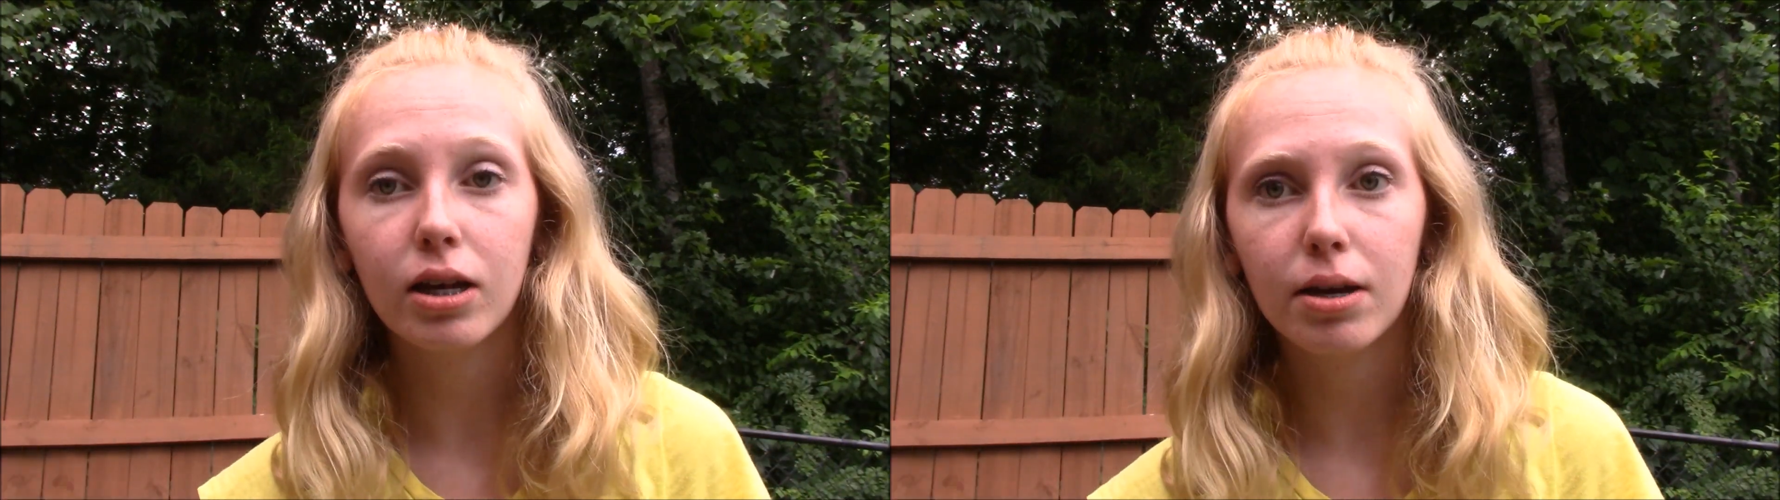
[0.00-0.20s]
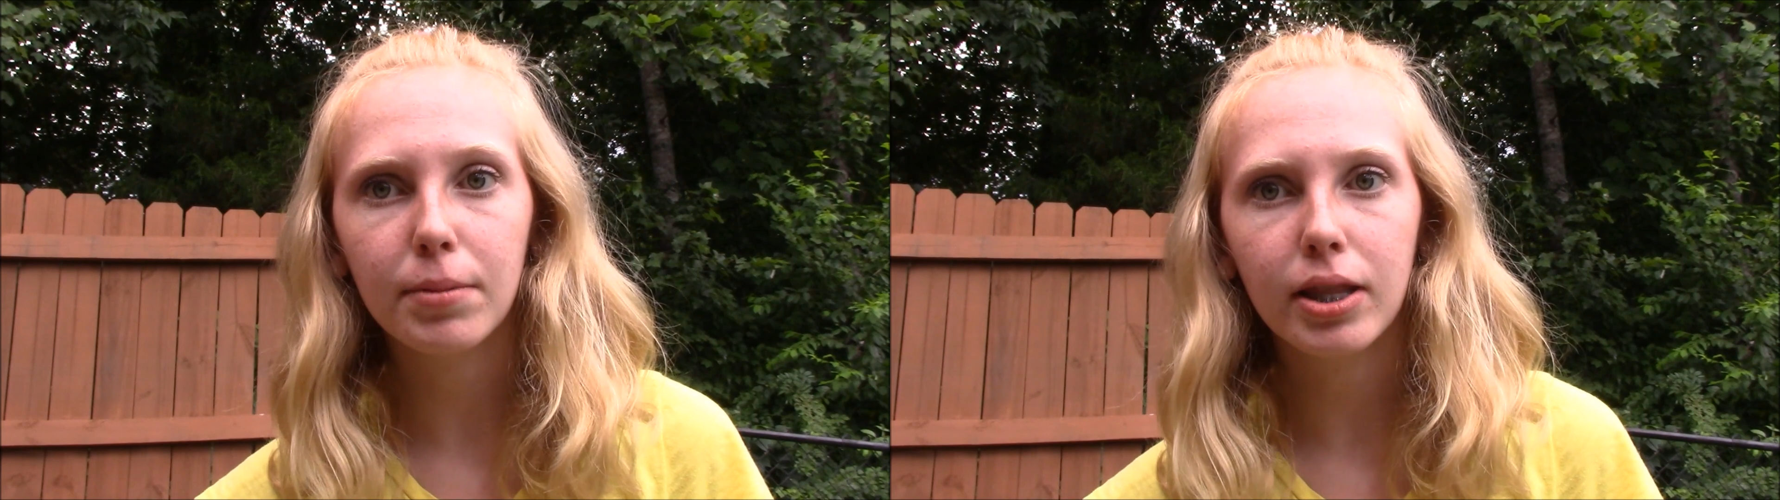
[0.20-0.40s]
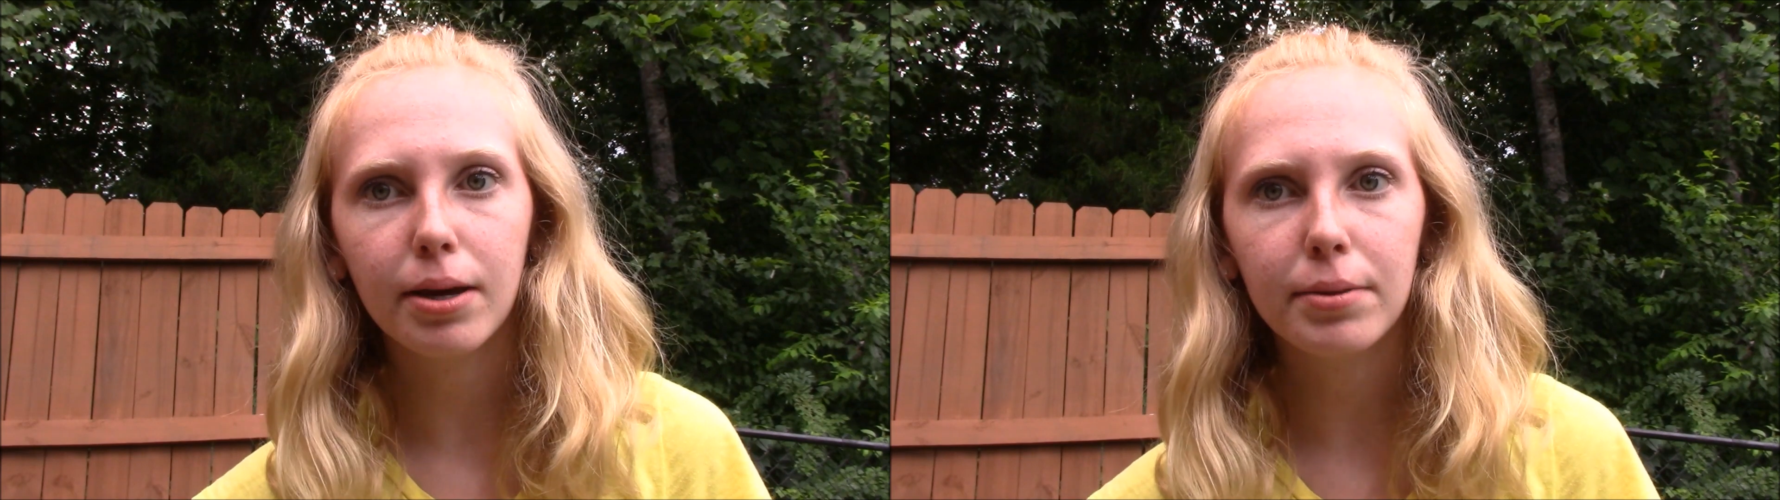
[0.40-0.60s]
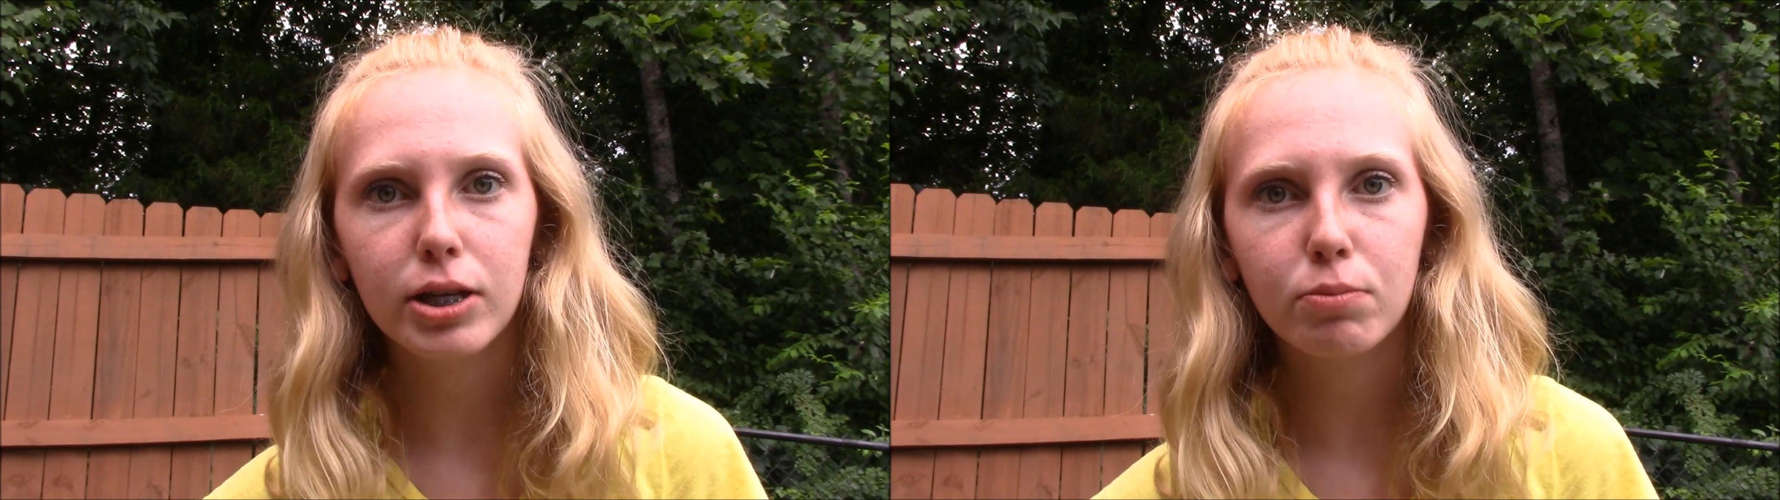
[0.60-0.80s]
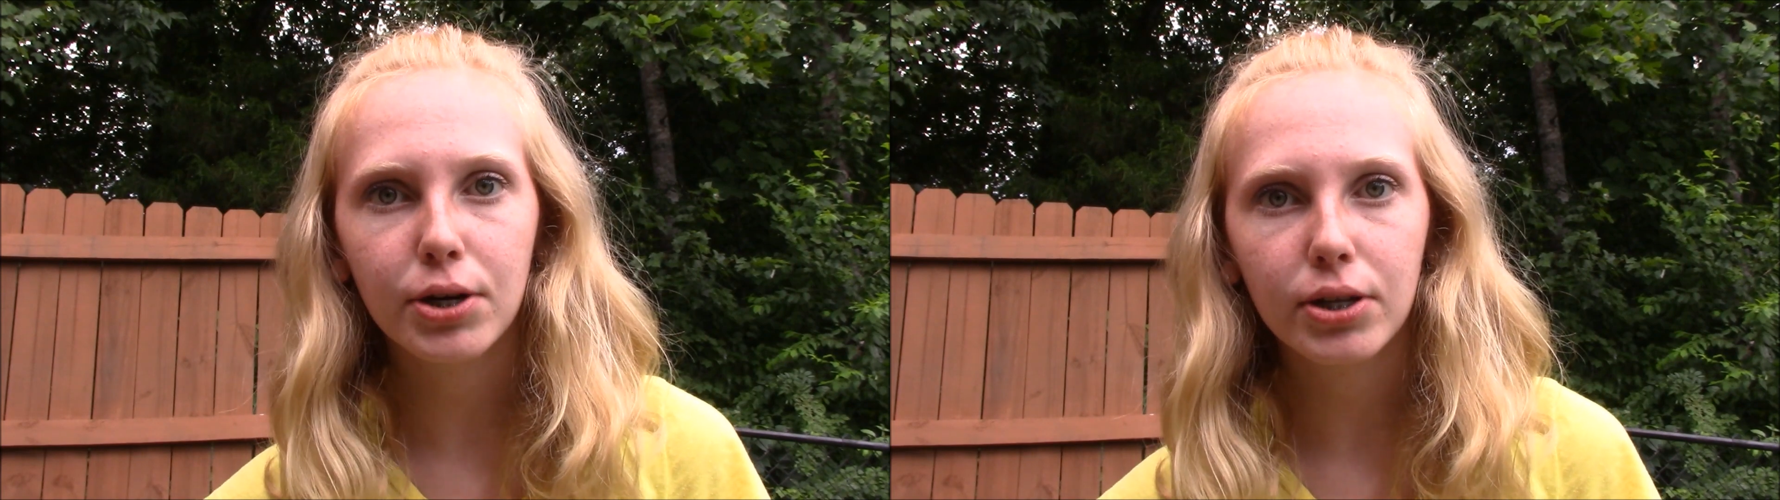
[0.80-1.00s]
look at me and they give me
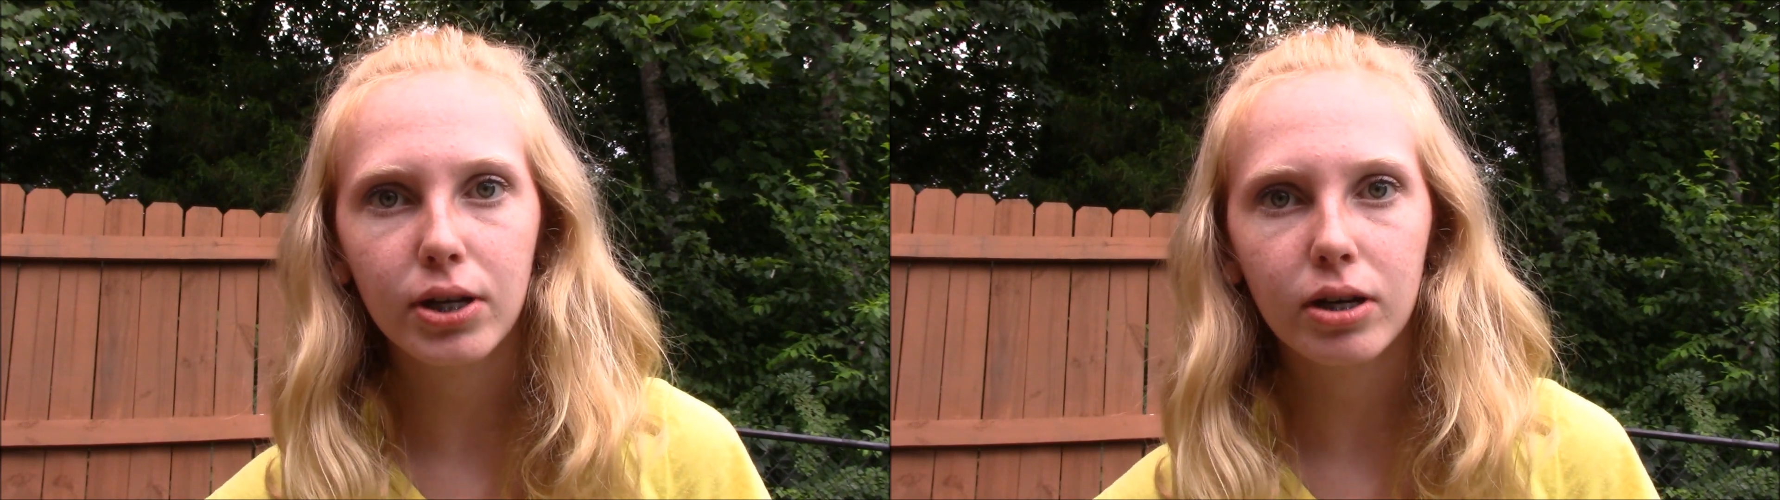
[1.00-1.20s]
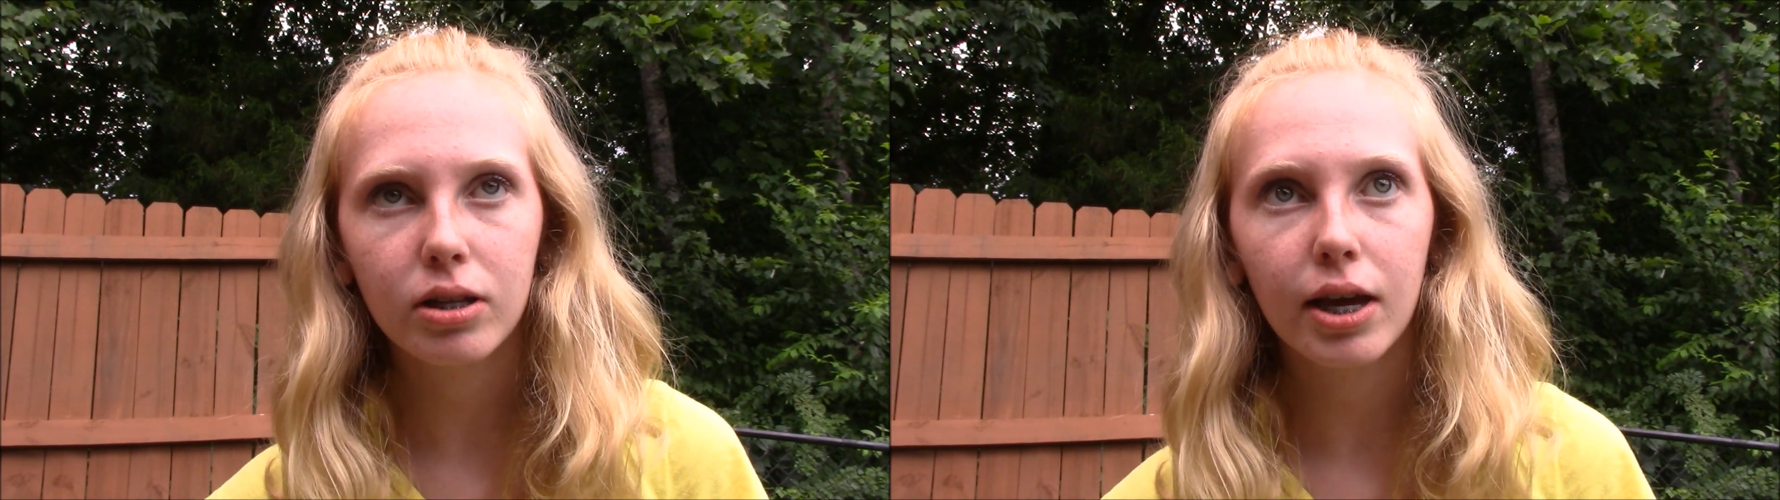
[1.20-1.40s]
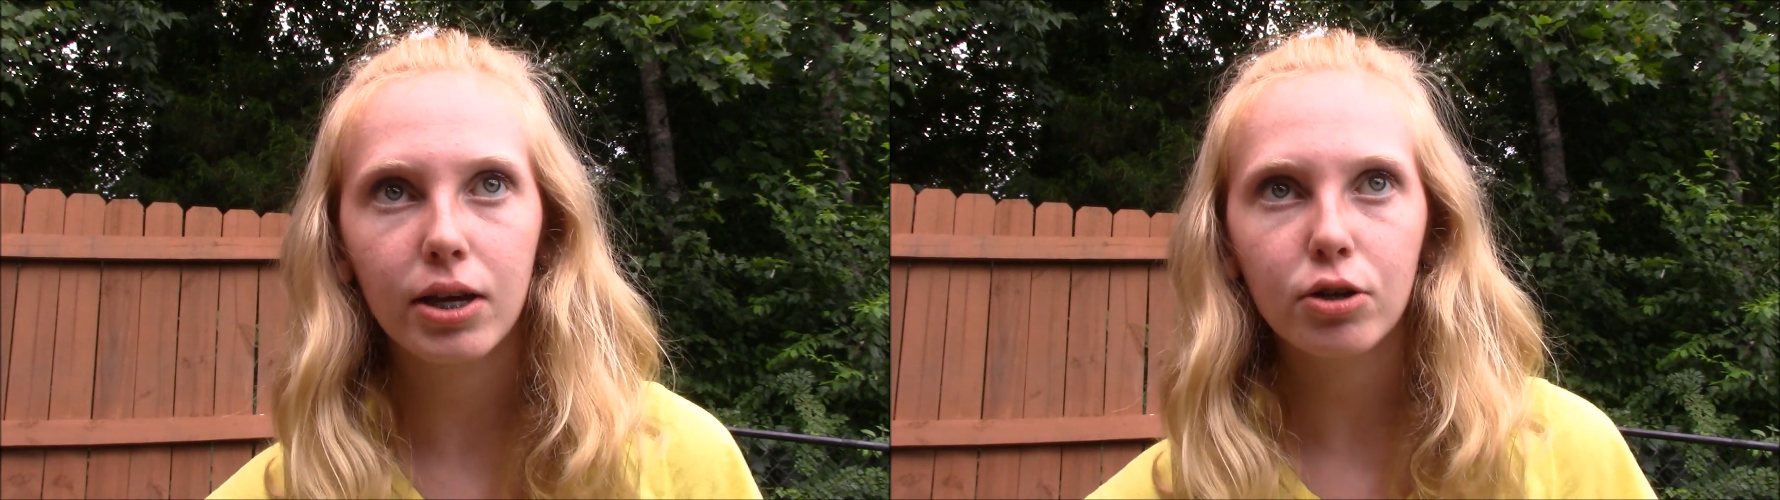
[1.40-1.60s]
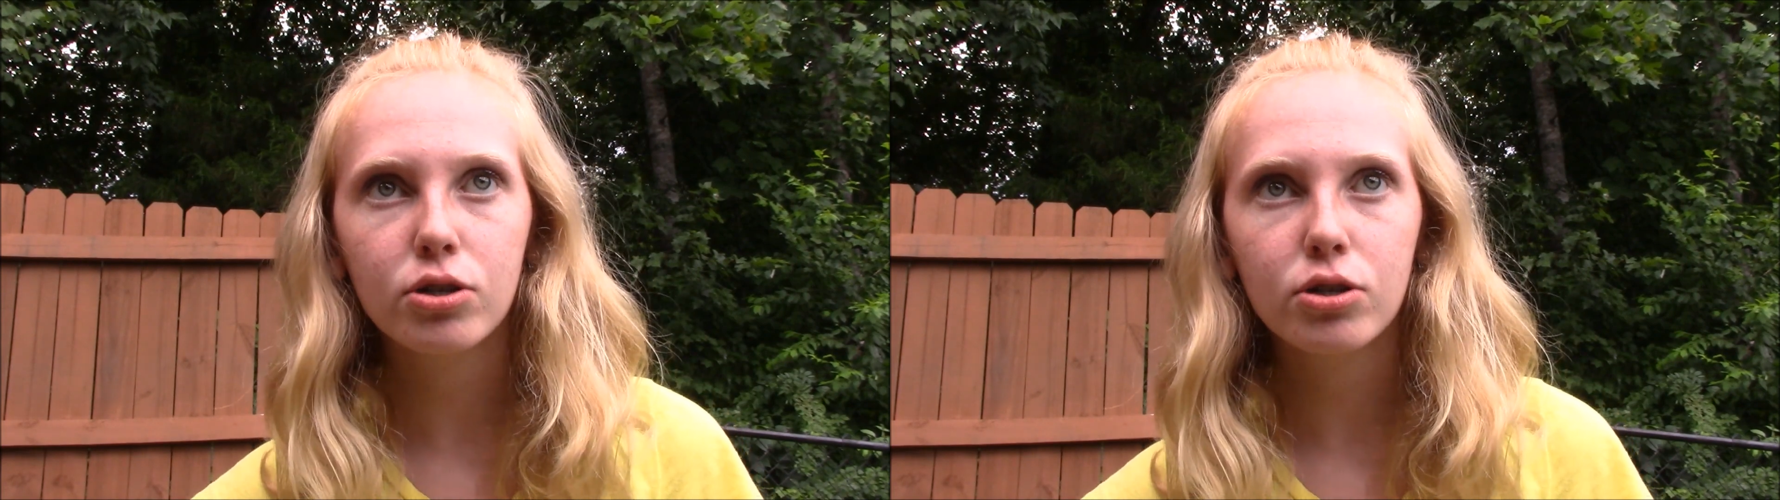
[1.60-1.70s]
this weird look like,